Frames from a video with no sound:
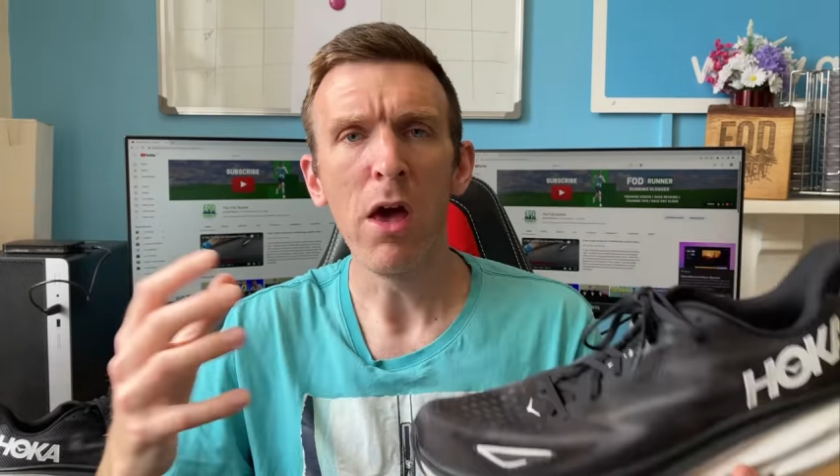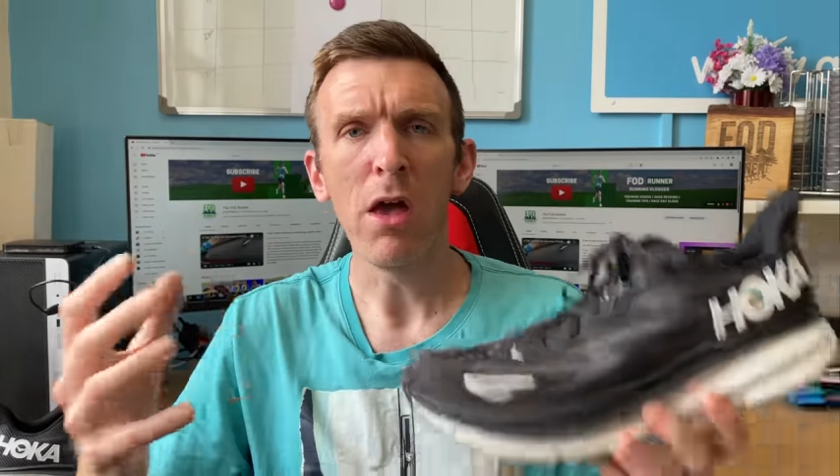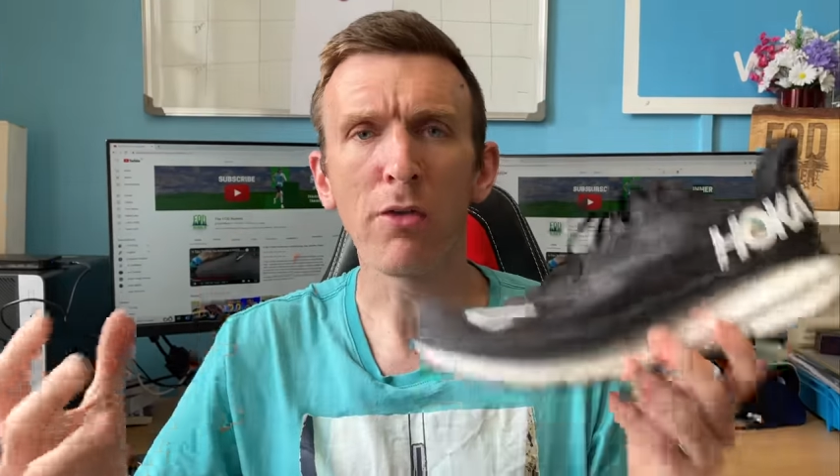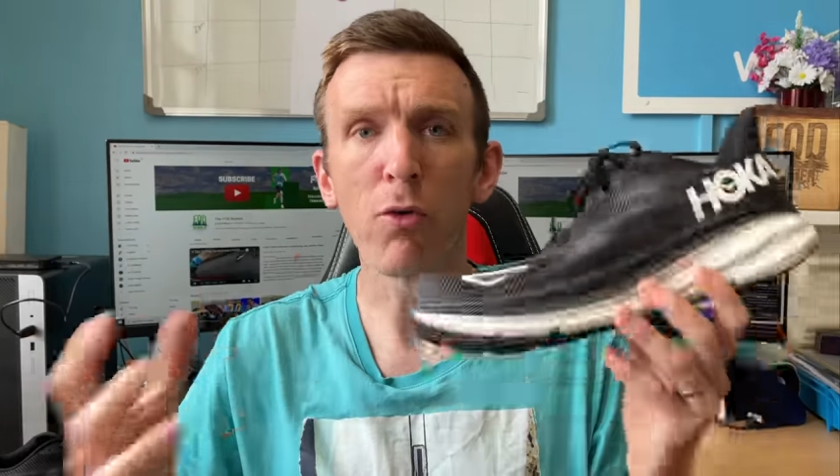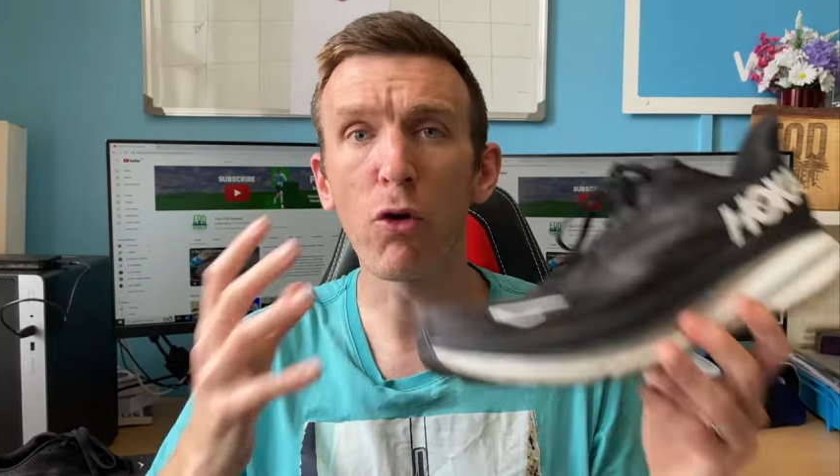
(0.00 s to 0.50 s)

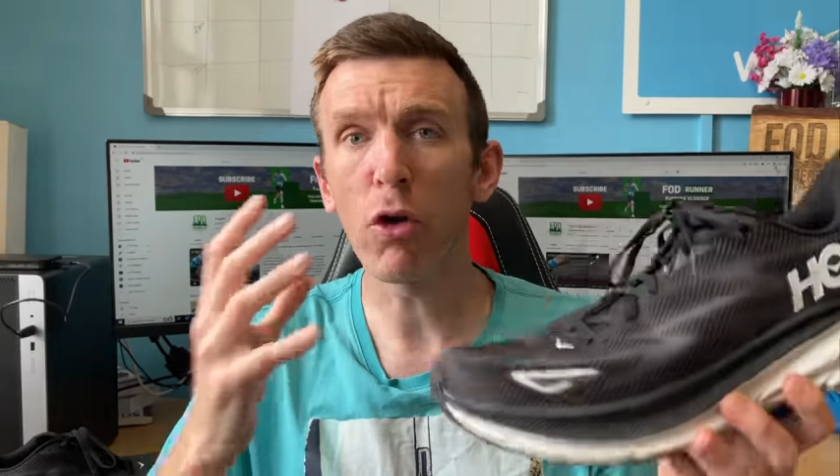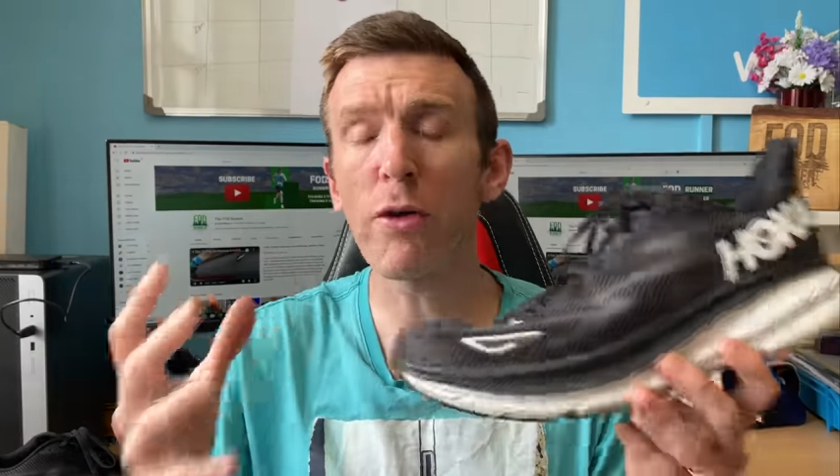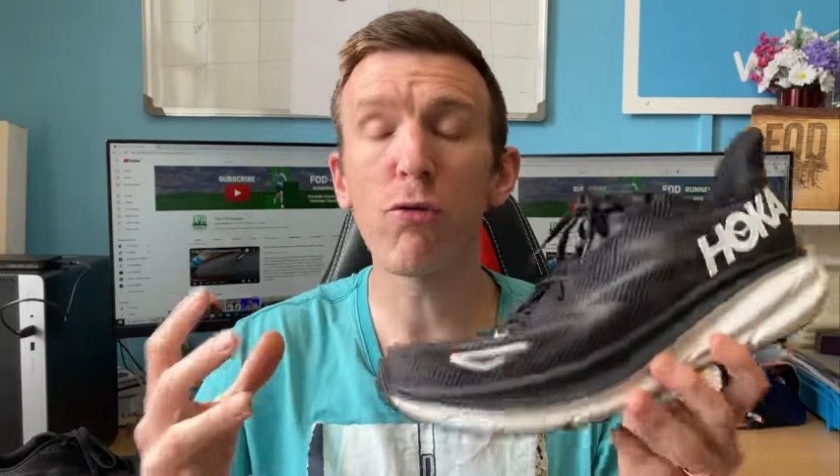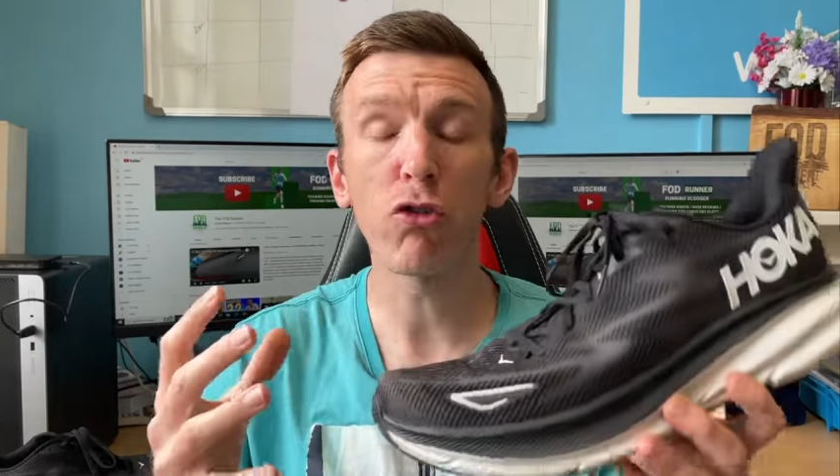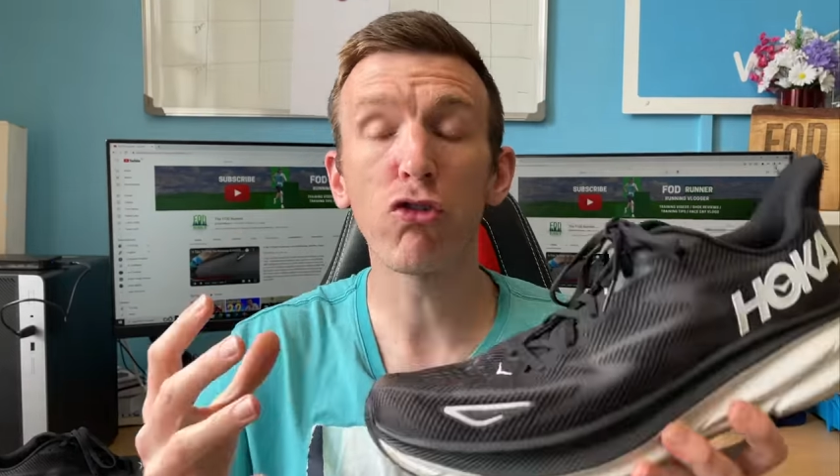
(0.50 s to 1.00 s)
So if you're
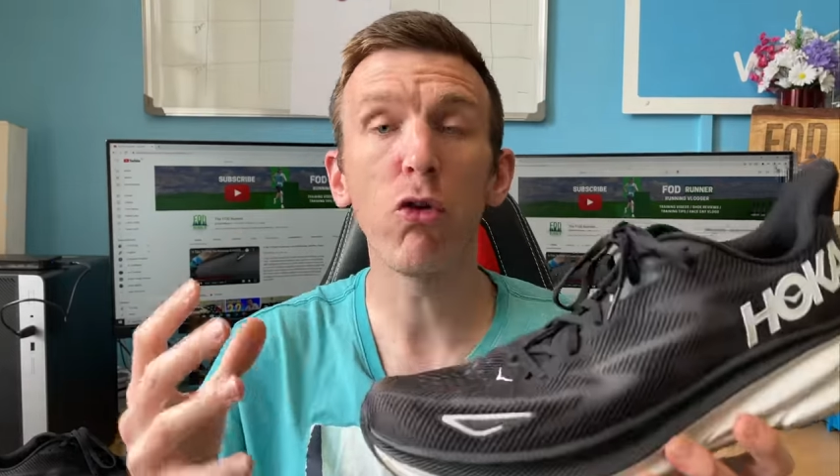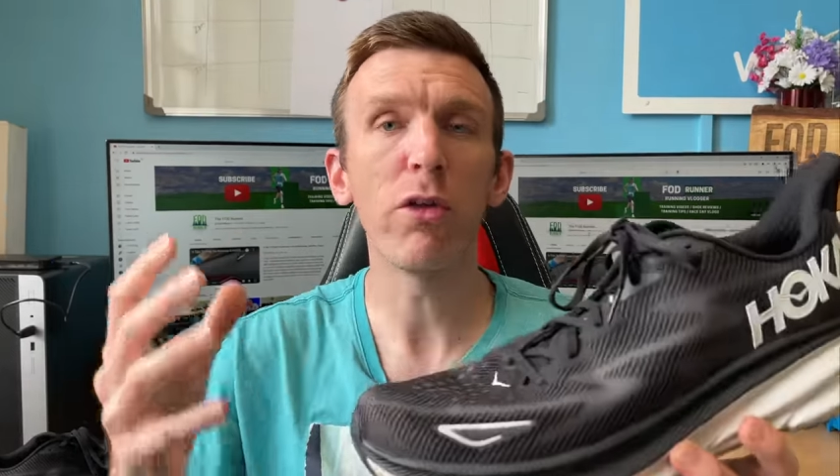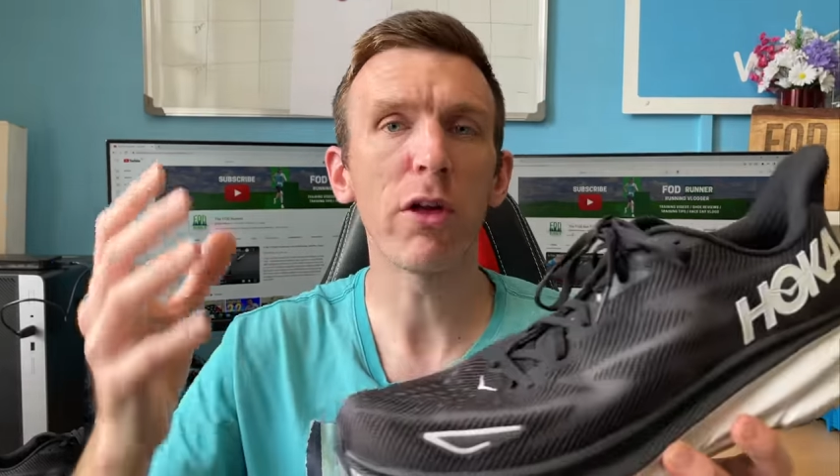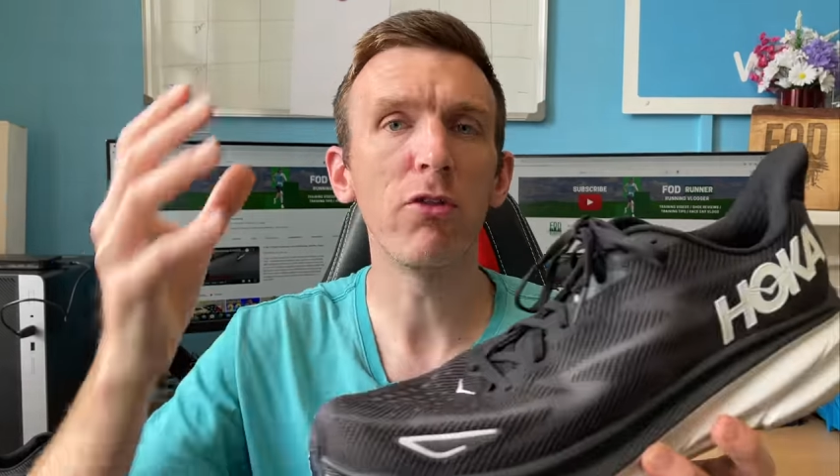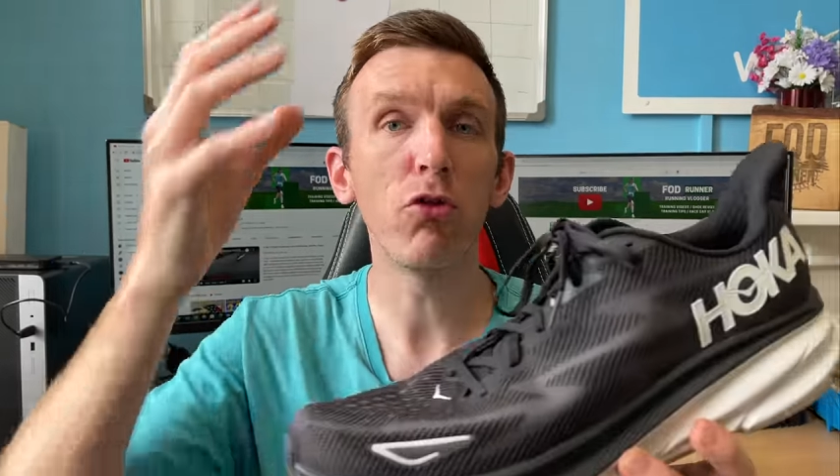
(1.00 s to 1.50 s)
looking for a shoe
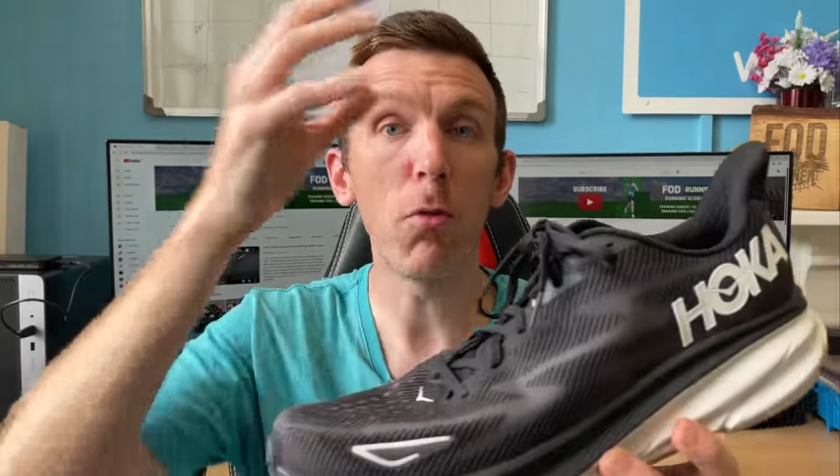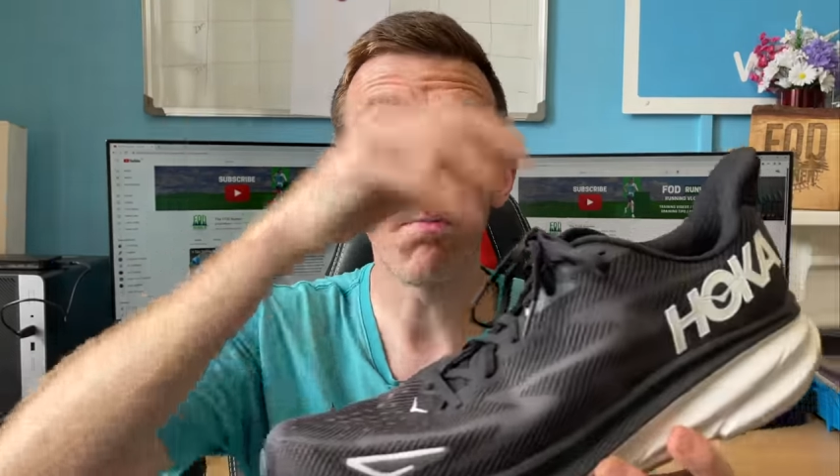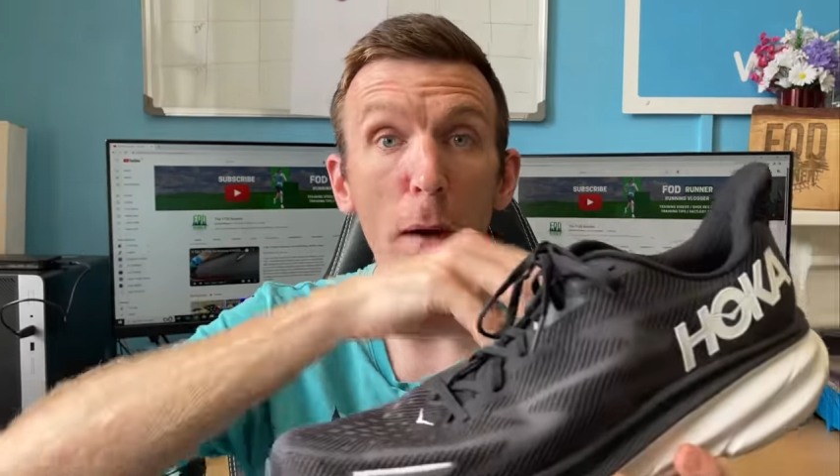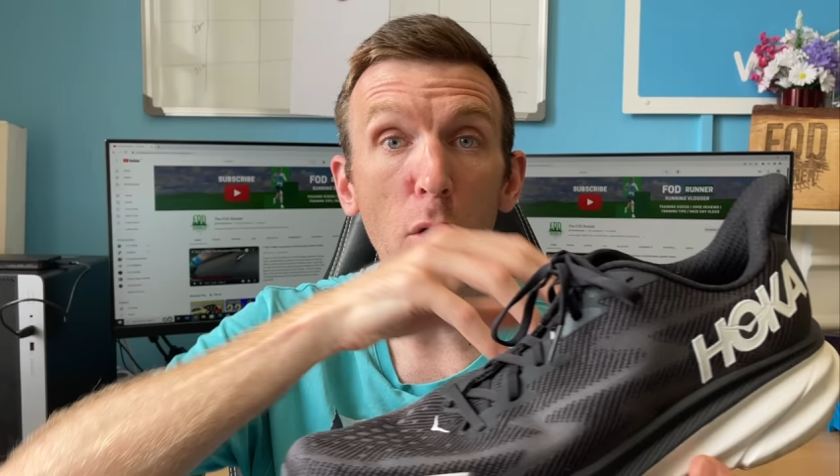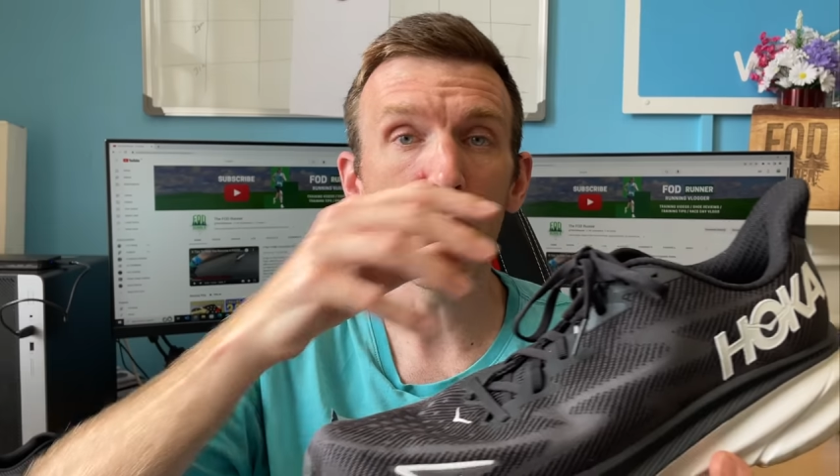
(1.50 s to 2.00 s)
that can do
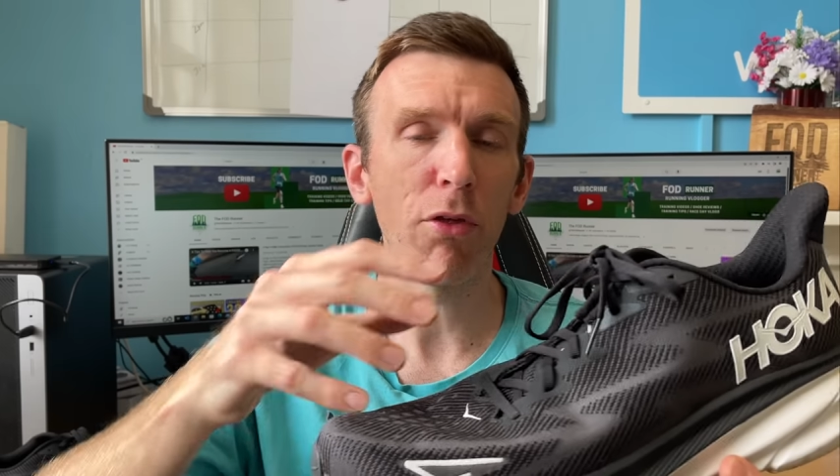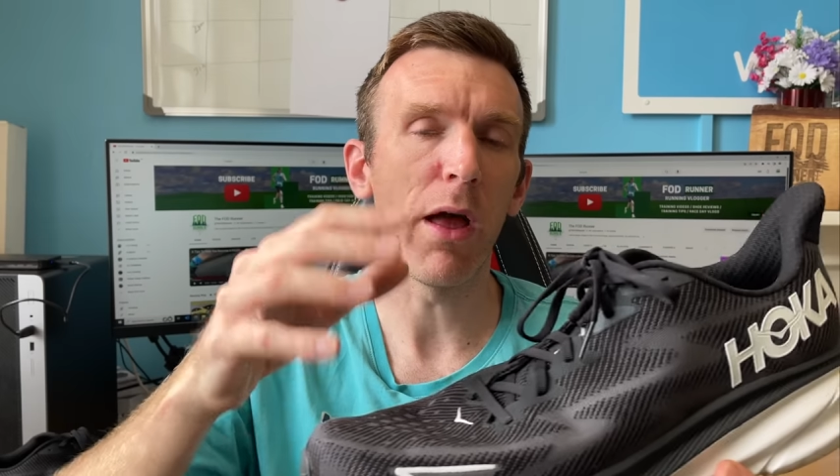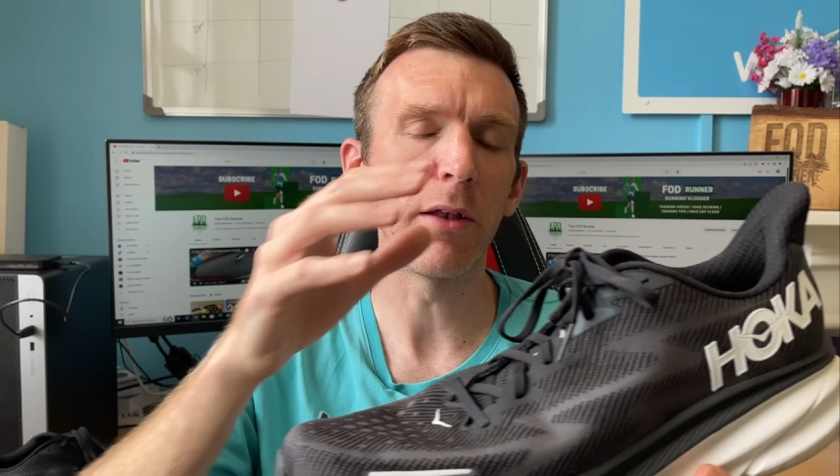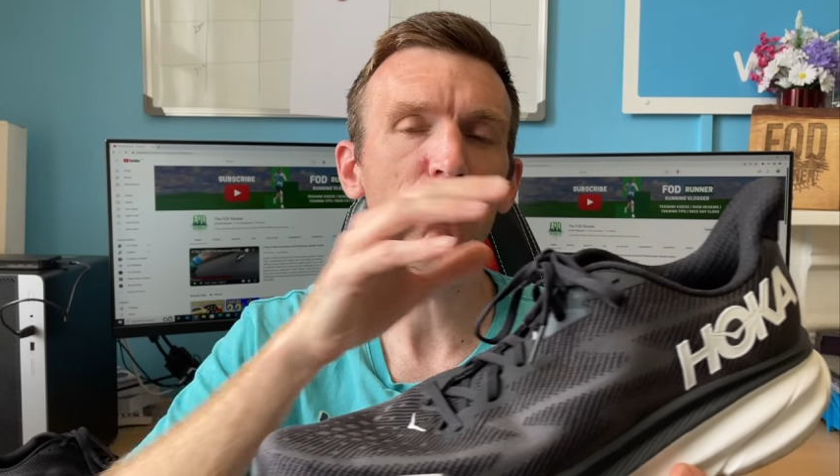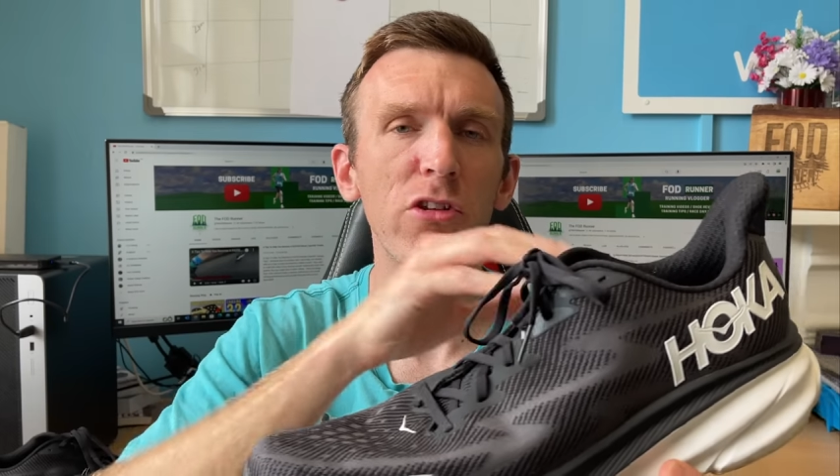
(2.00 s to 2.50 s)
both
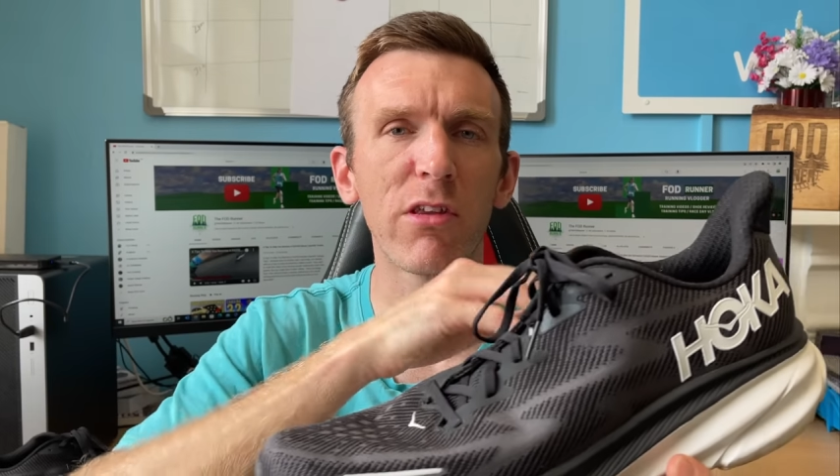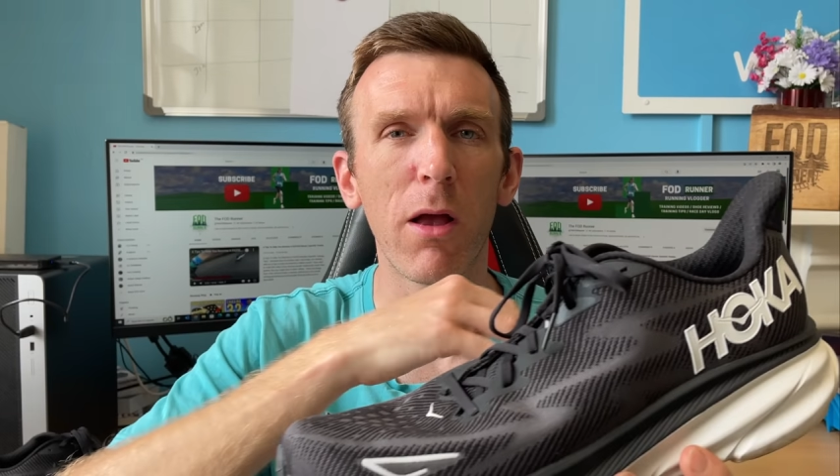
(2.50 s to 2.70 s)
and just,